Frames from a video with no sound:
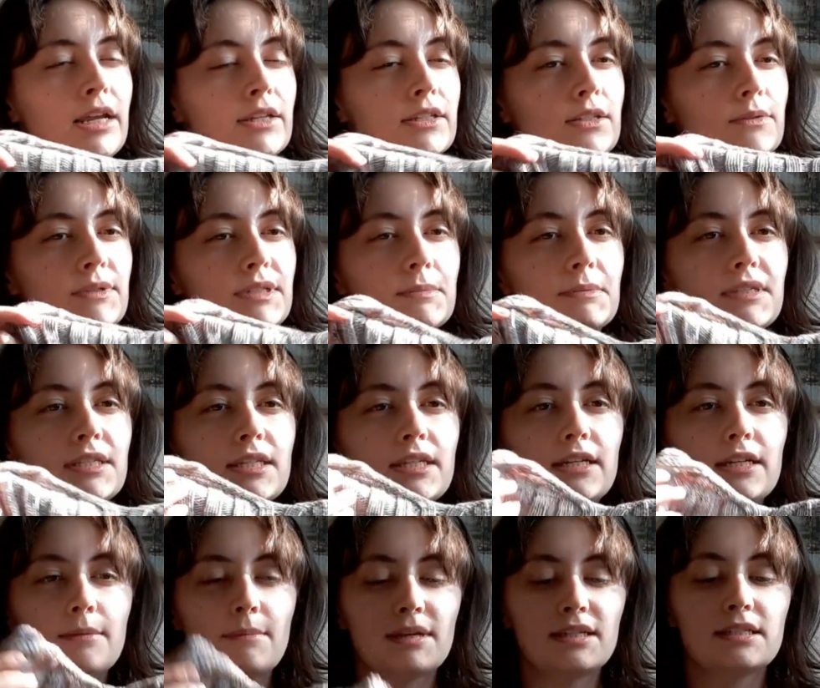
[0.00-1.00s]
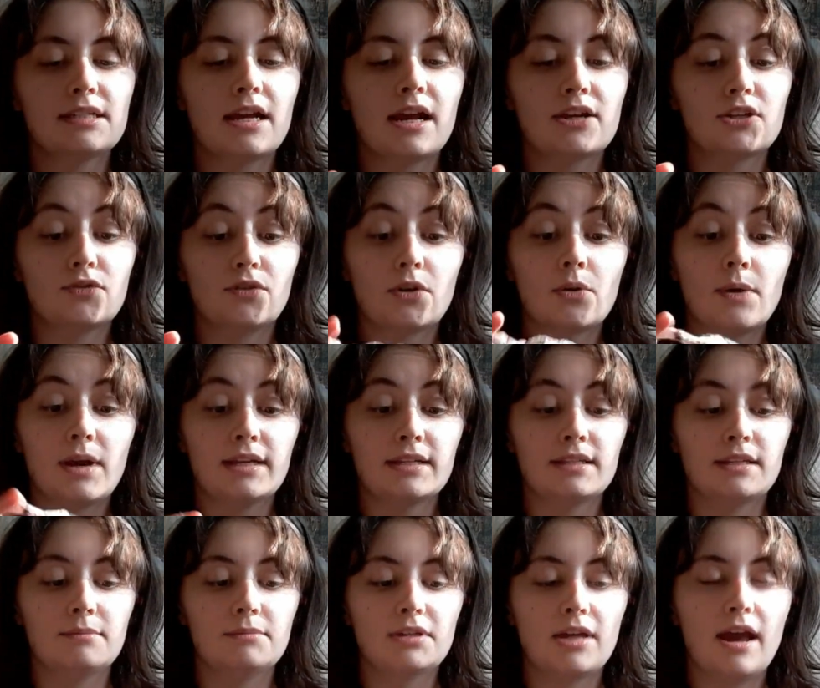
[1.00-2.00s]
So it's been sitting in my stash for quite
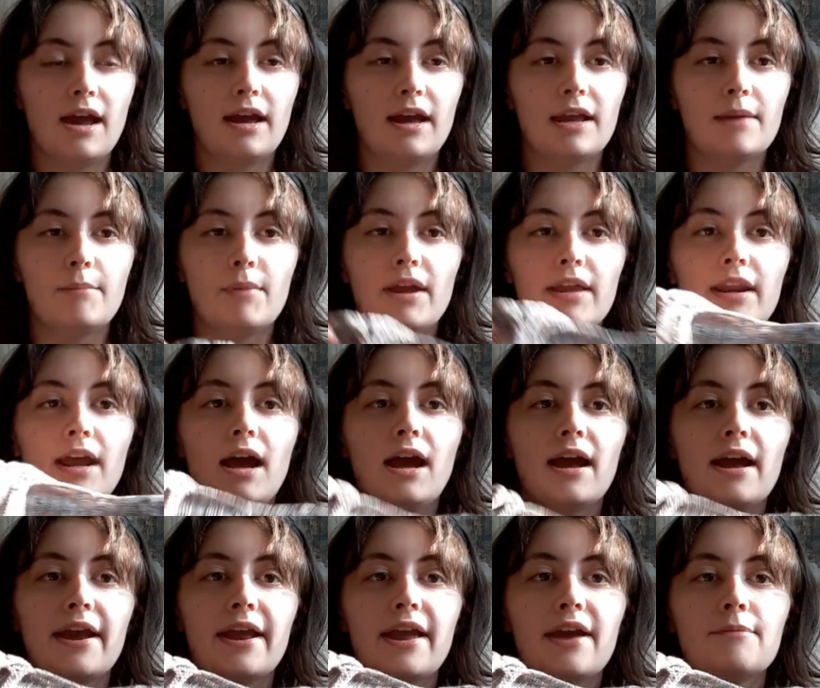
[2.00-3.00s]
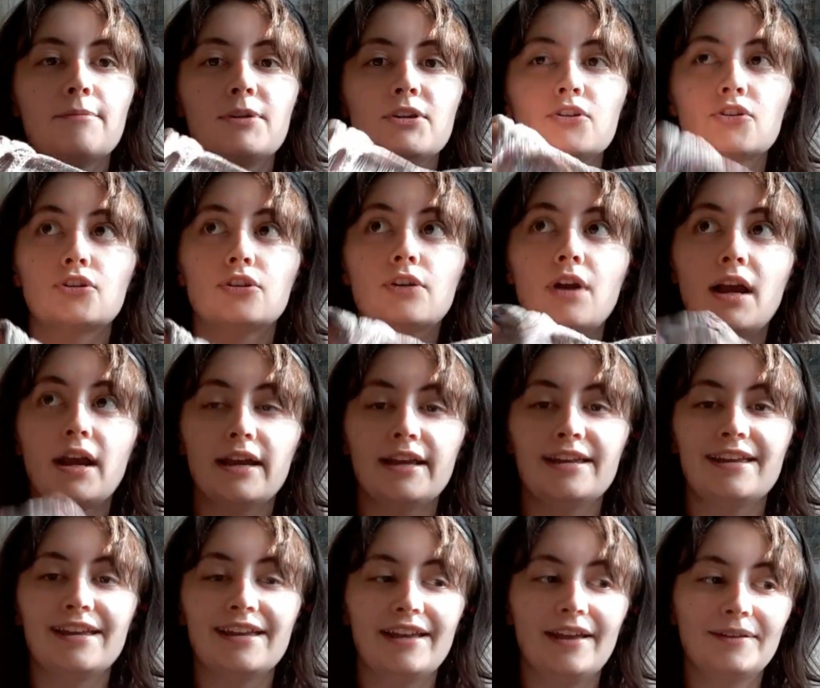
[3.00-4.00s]
some time, and I have been
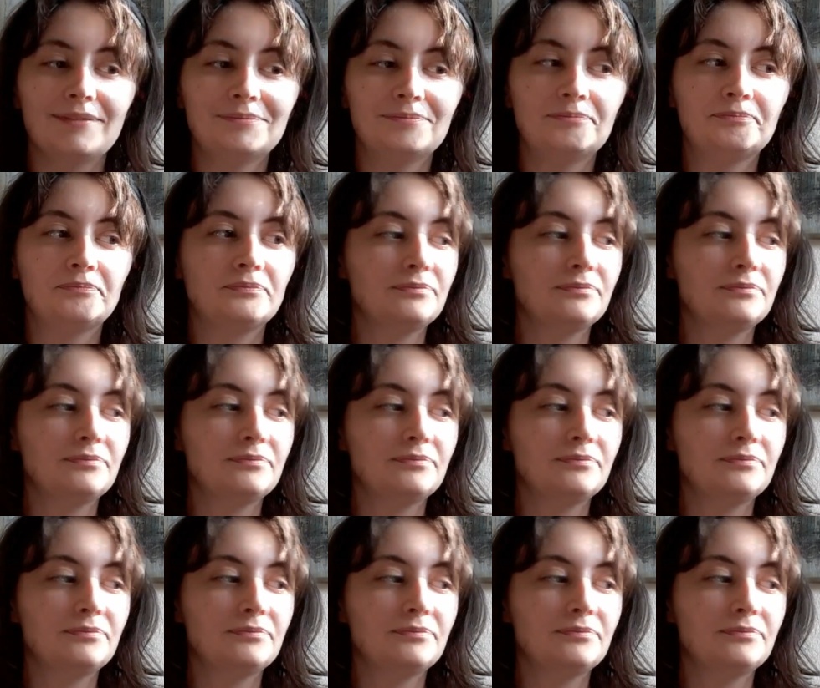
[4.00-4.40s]
trying.